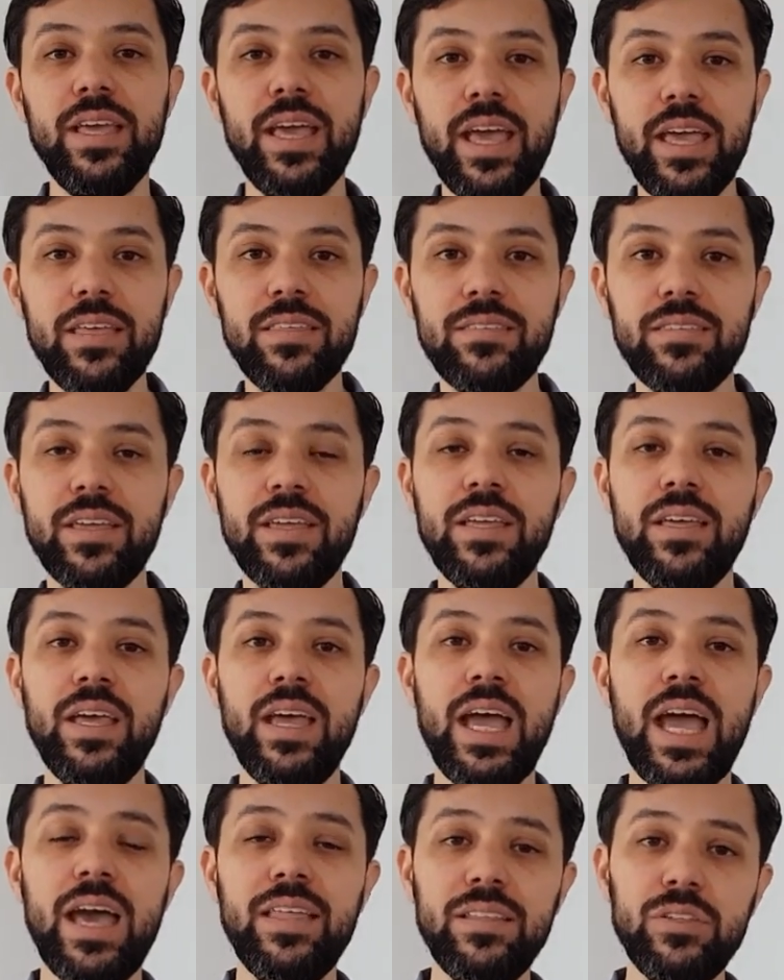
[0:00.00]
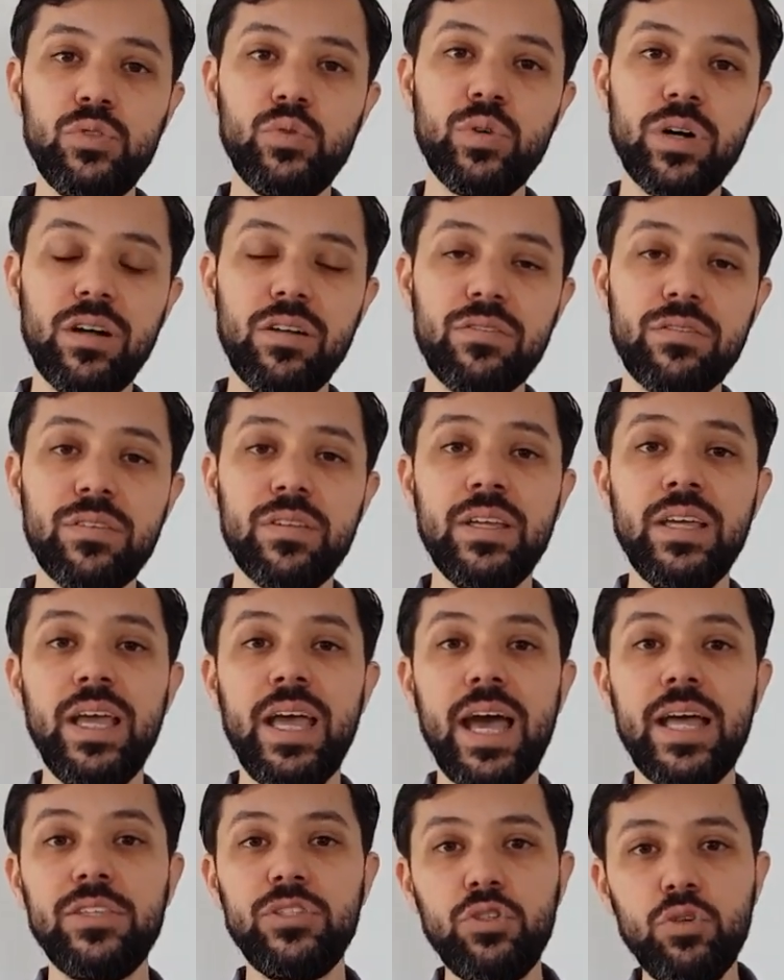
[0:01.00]
the 8th, and the
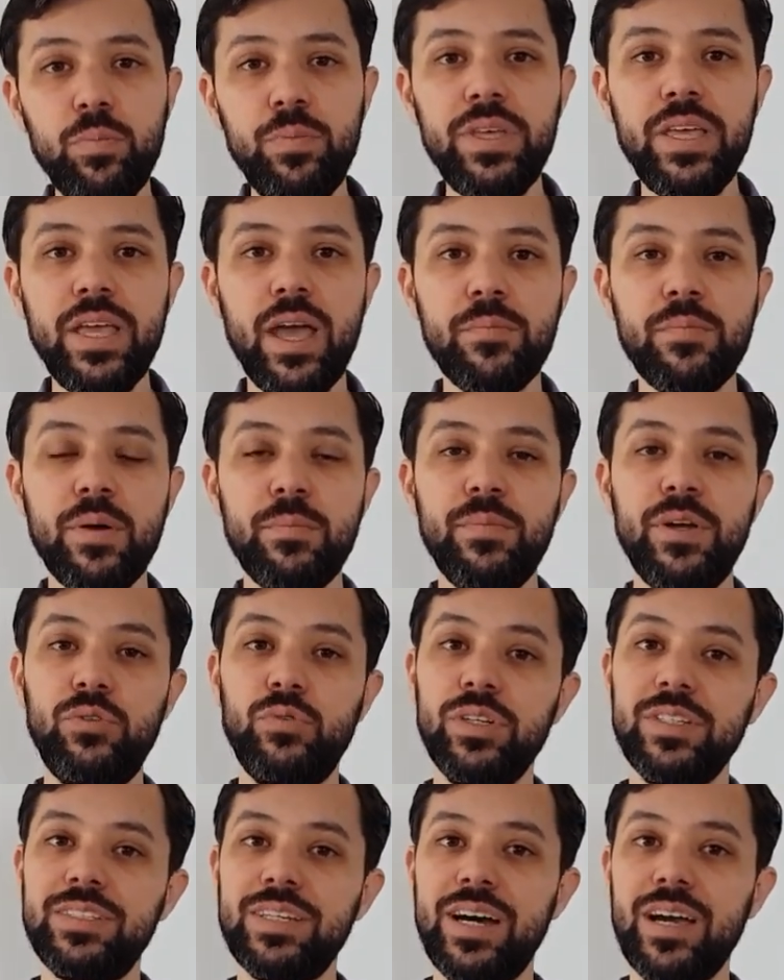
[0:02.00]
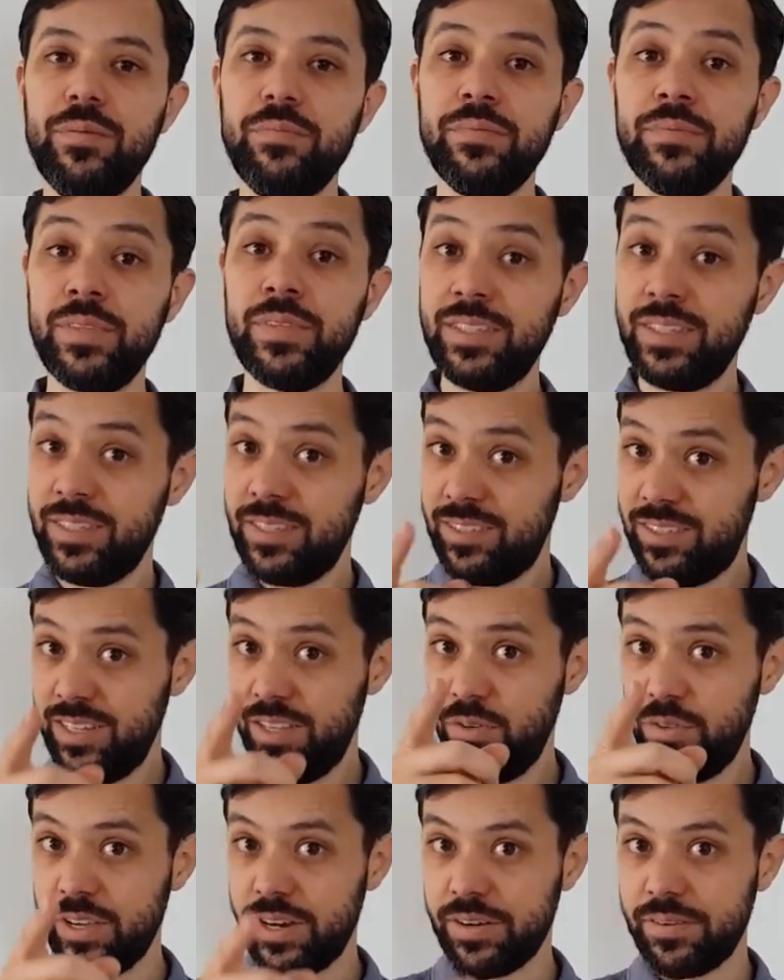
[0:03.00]
12th at 2 p.m. Madrid time.
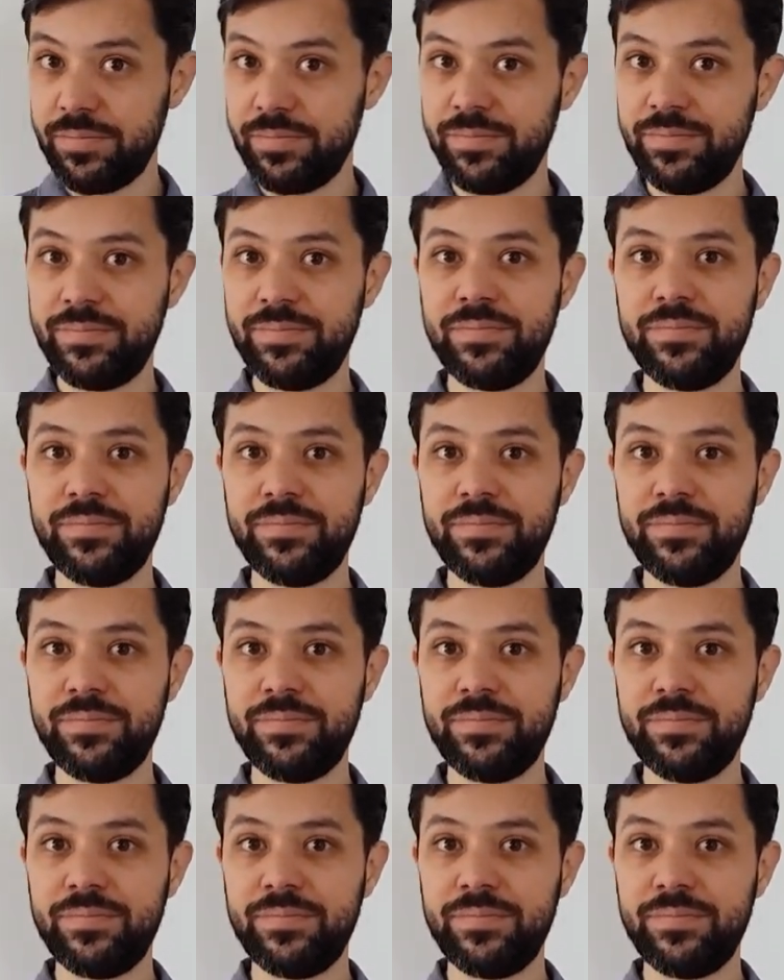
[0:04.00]
See you there.